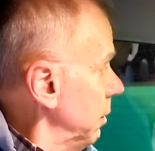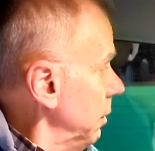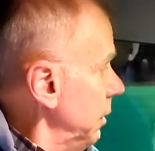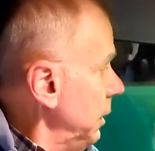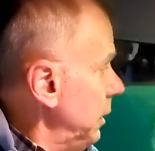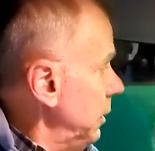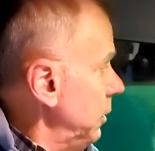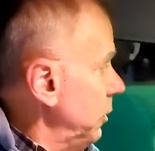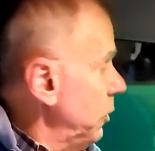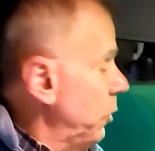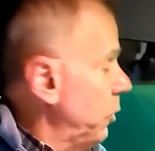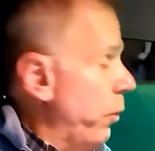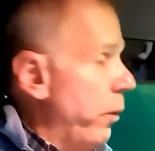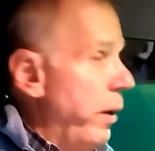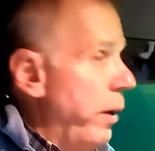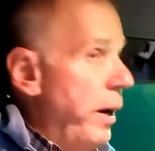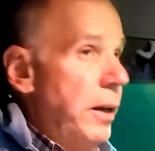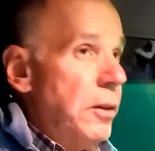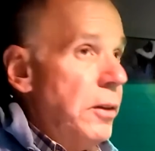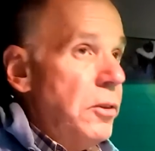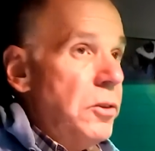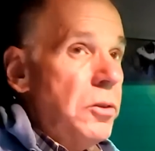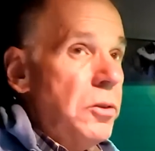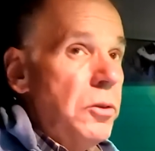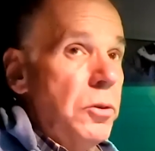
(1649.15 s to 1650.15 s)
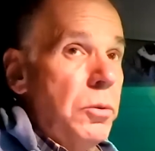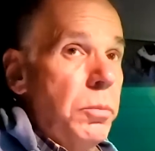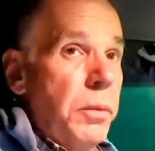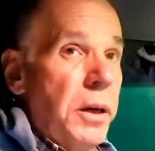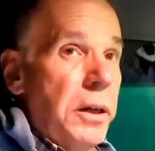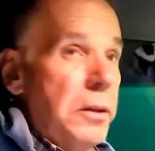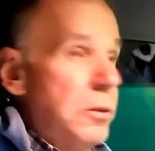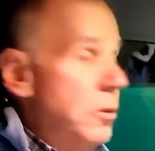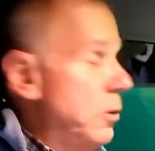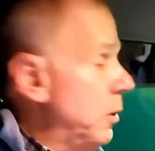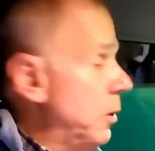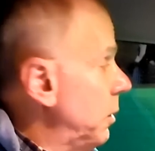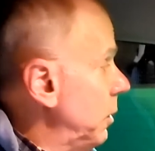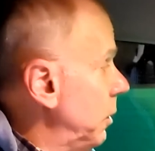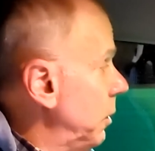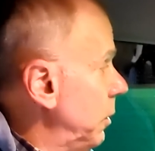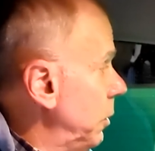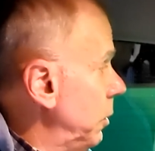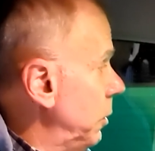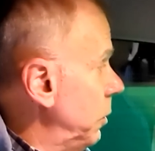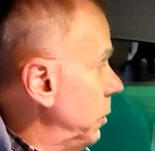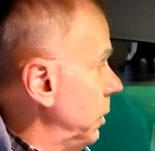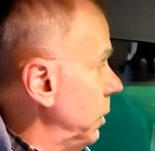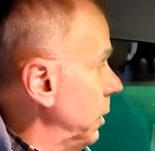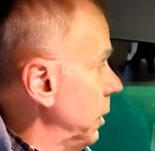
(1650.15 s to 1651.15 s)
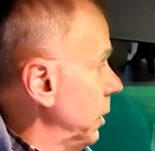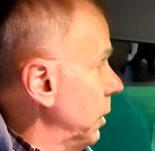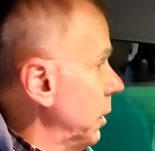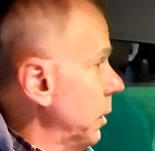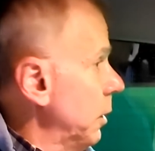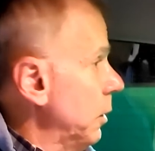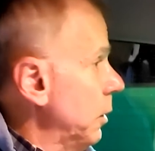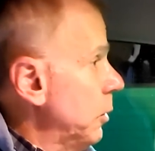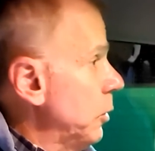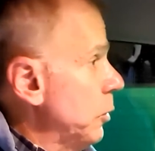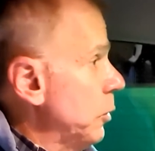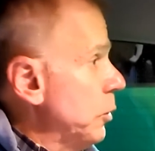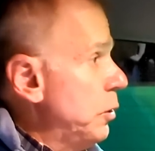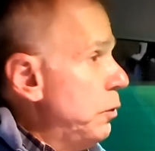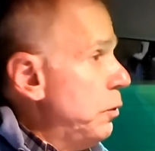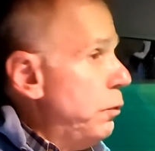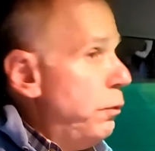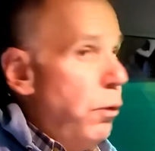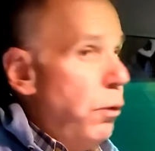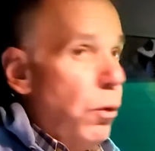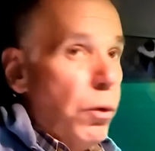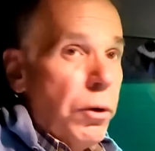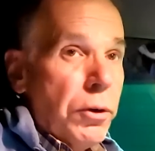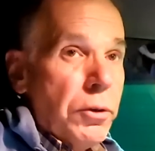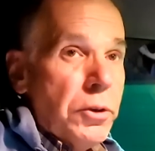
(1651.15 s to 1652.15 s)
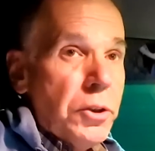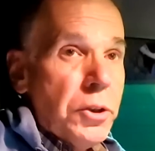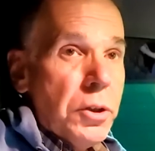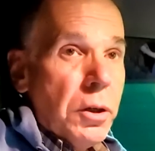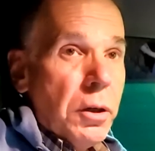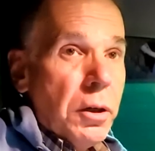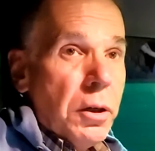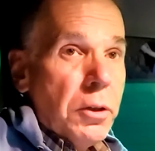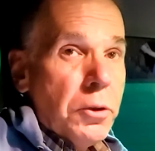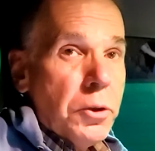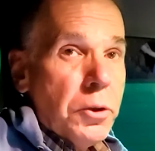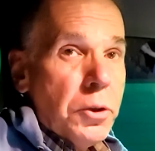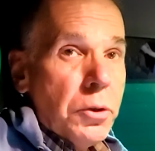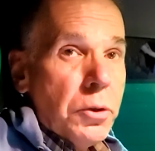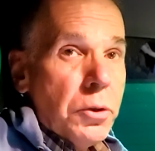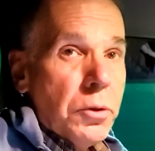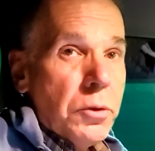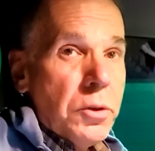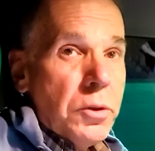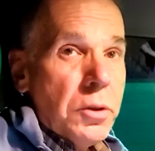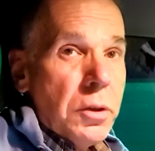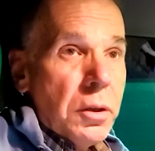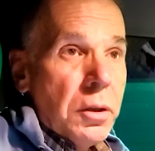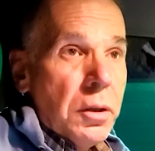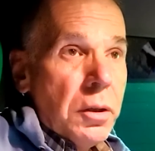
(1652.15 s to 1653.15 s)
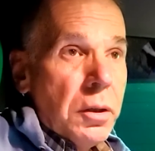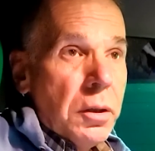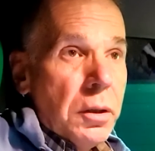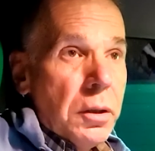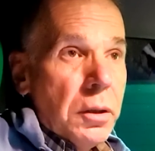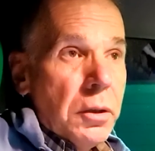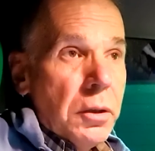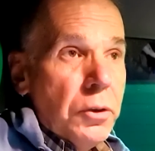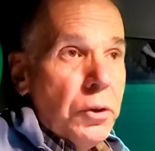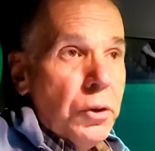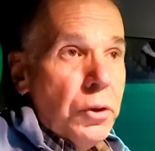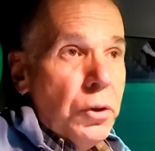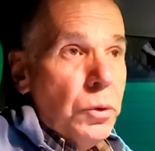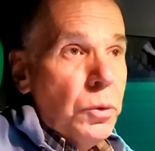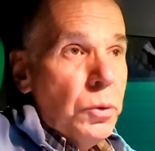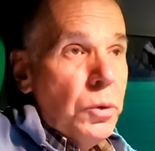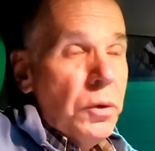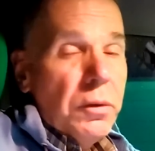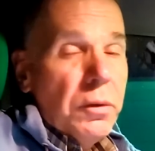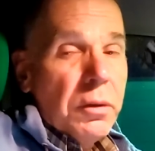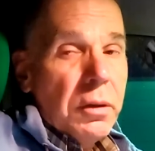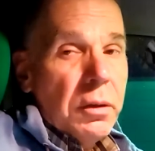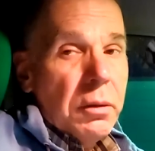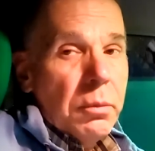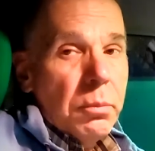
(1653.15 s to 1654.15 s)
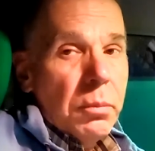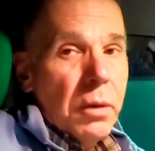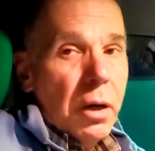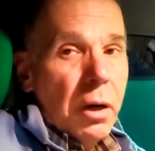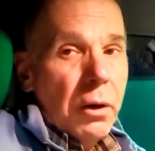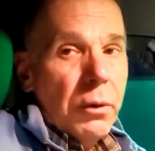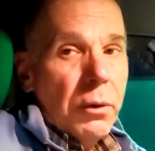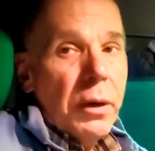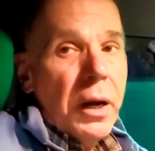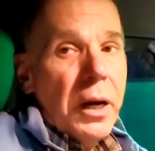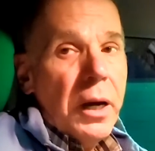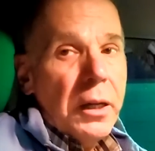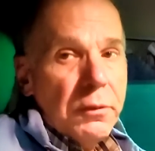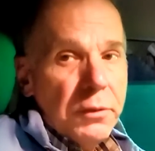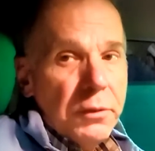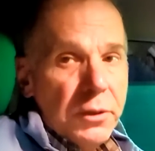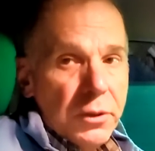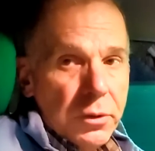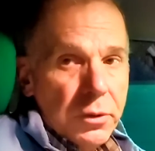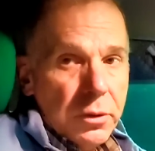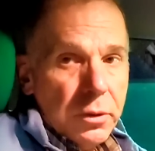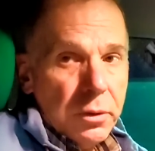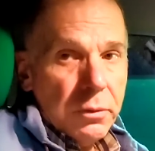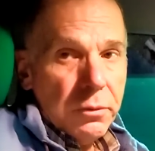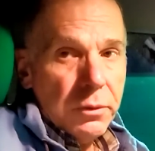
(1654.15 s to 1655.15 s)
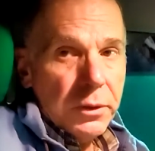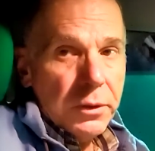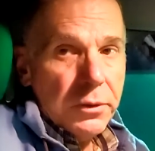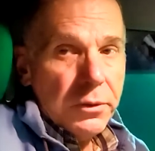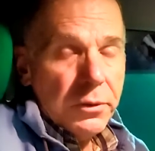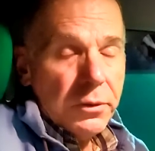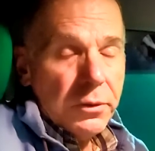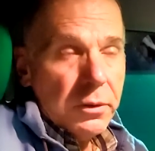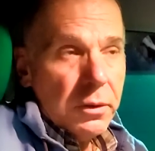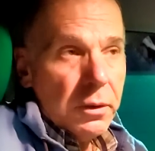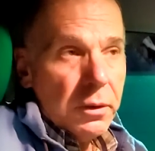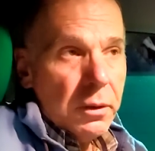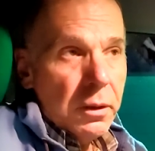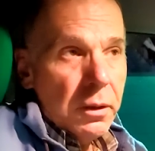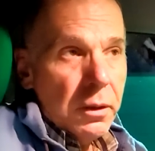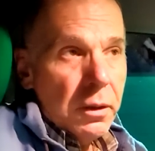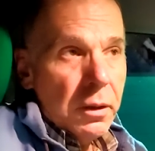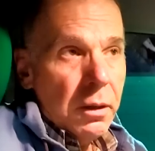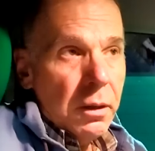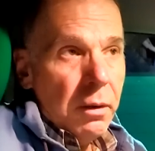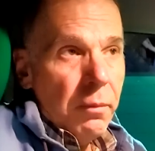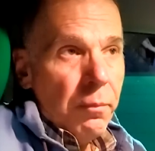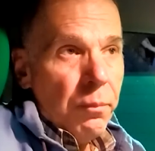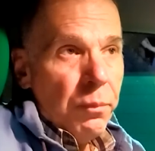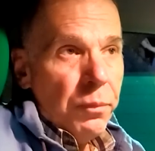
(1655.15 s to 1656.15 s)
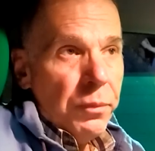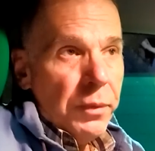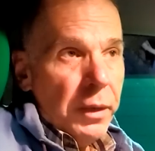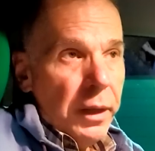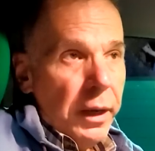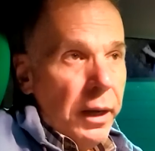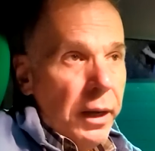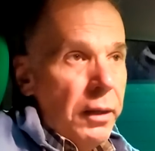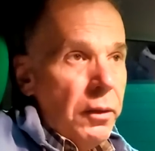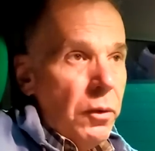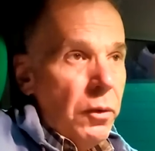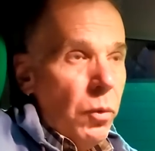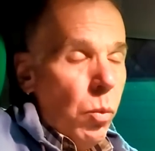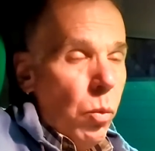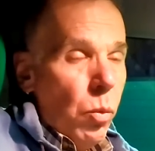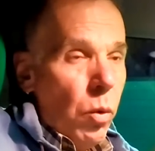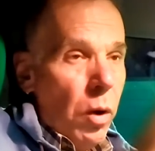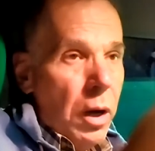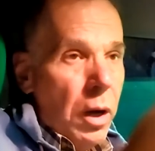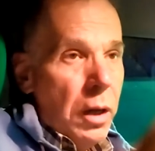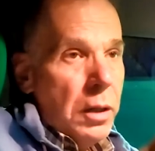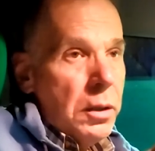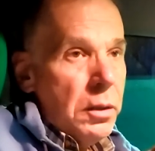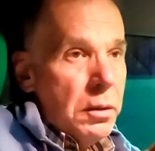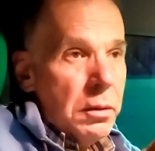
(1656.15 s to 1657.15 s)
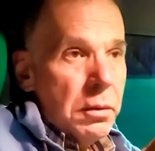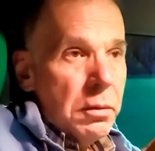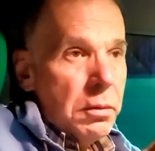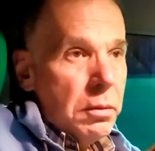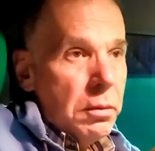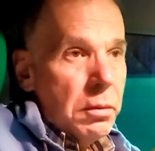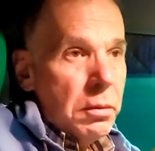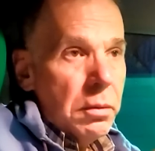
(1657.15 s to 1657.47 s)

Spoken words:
in Grants, New Mexico, there's 4 chargers. 2 of them are out of service, and the one